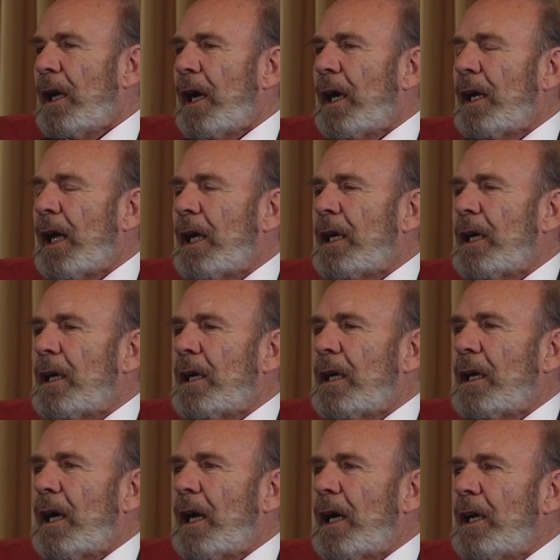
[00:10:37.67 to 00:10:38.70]
And I
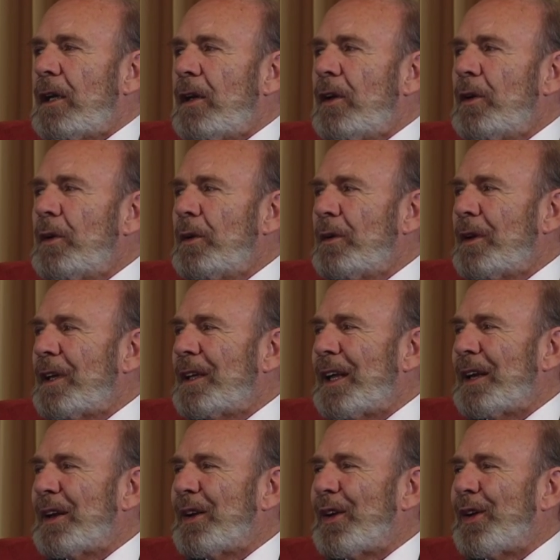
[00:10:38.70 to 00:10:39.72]
knew they
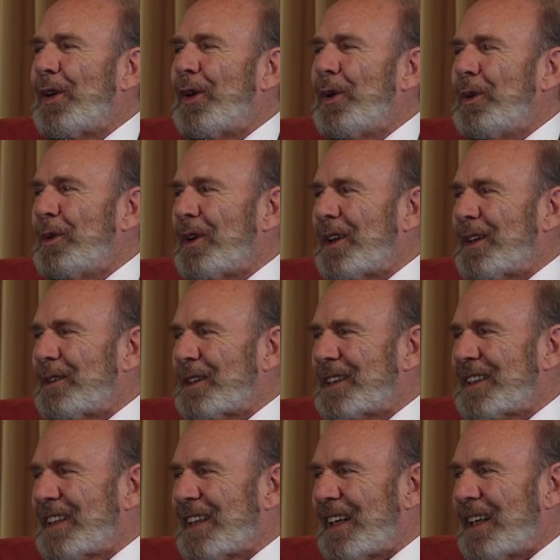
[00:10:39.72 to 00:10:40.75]
didn't know what they were
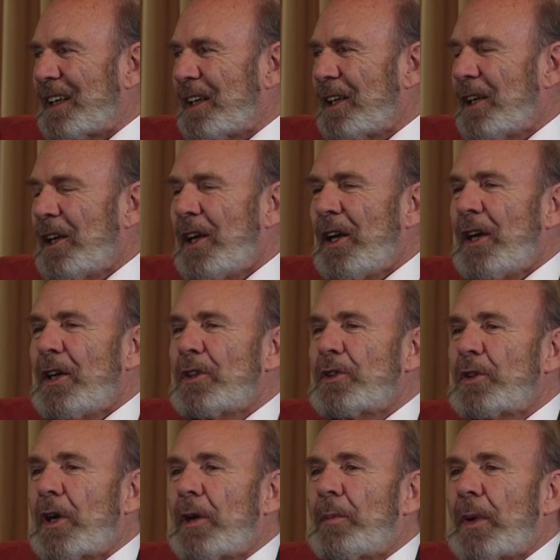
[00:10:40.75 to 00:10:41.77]
saying.
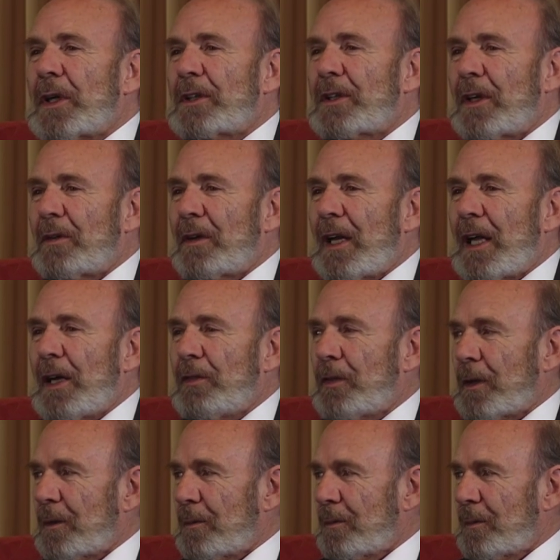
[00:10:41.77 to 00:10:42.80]
So I burst out
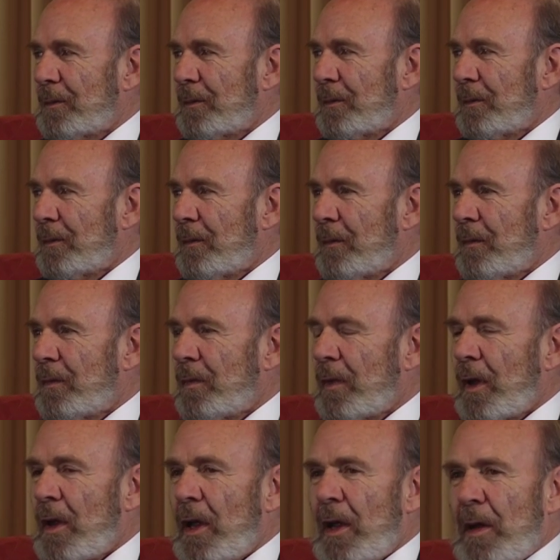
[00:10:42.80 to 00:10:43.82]
laughing.
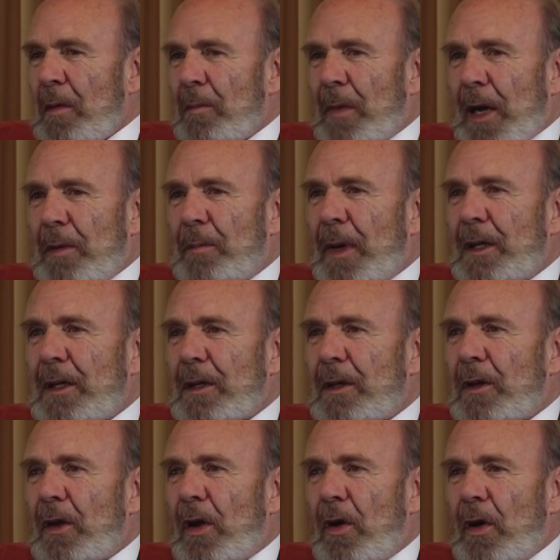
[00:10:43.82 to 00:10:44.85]
My
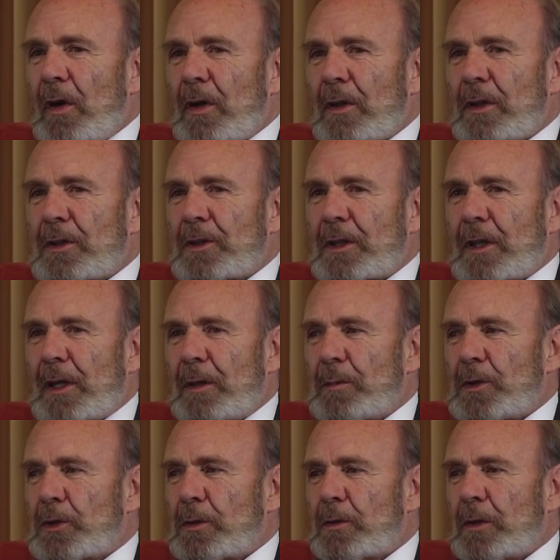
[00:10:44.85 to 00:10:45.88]
mother-in-law, she comes
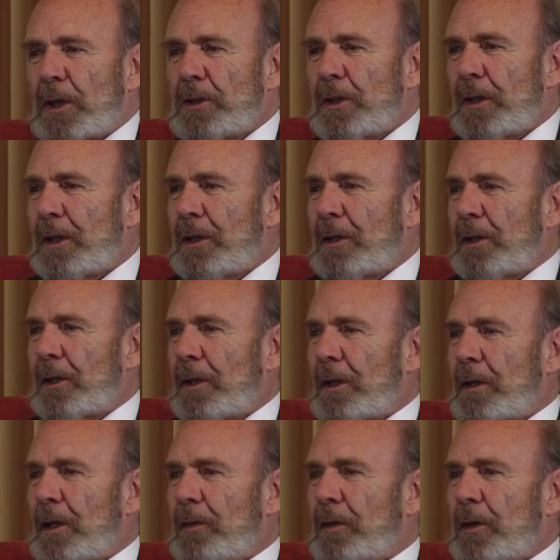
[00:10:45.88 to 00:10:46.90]
rushing into the
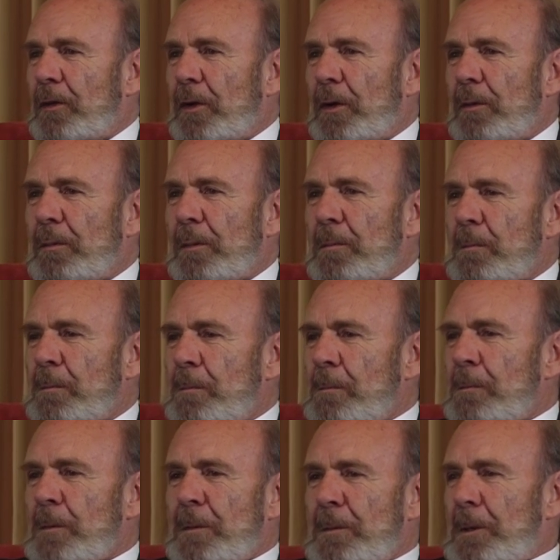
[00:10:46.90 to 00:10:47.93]
living room
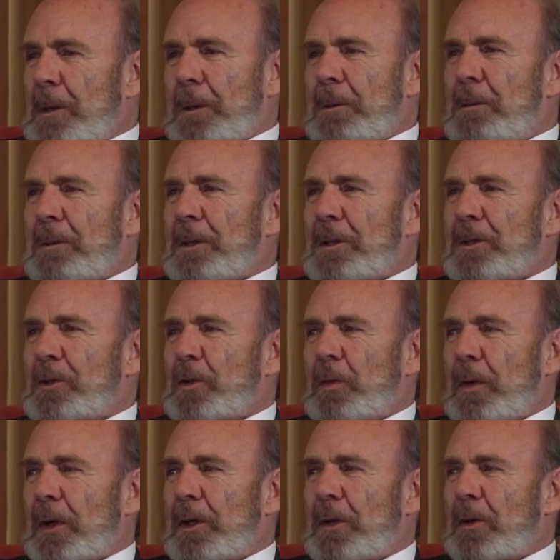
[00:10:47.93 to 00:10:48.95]
like this,
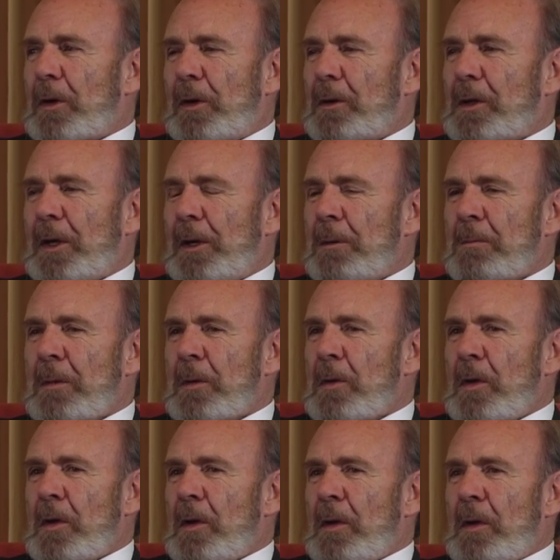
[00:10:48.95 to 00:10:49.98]
quite cocky.
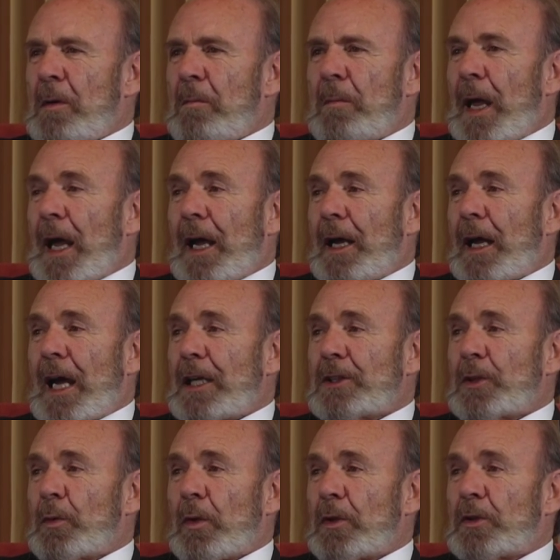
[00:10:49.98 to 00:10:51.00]
May I
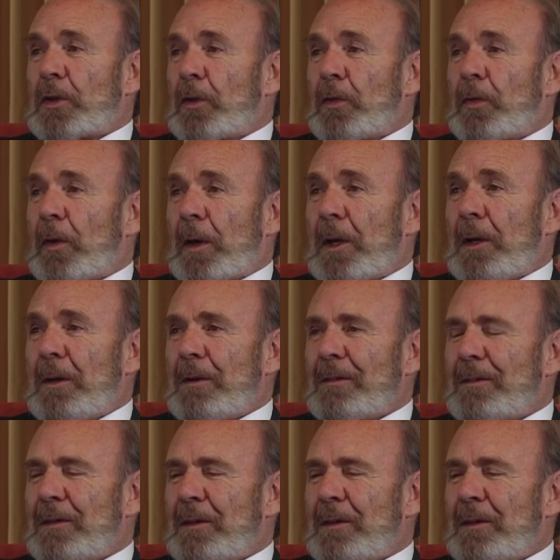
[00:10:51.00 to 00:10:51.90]
ask what's so funny?